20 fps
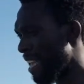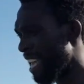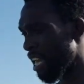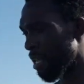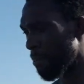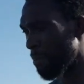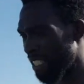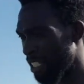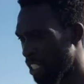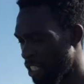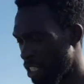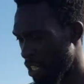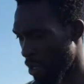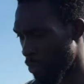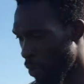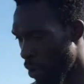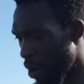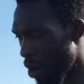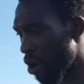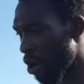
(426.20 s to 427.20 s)
be here to
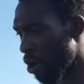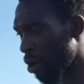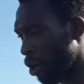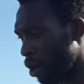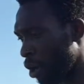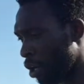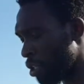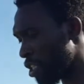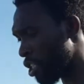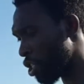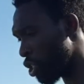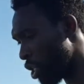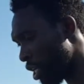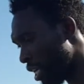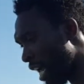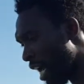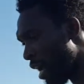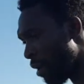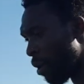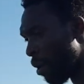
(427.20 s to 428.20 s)
walk or to
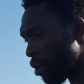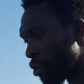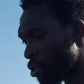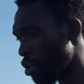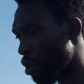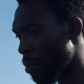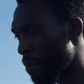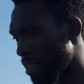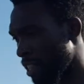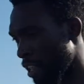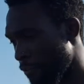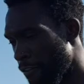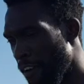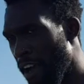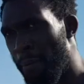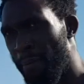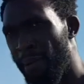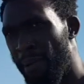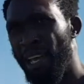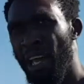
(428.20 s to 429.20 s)
chill out or to come with their
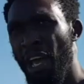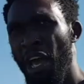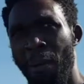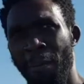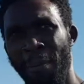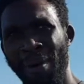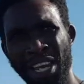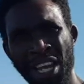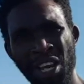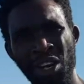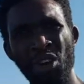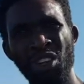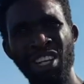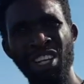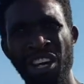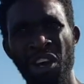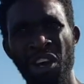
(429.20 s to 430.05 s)
family, but you know that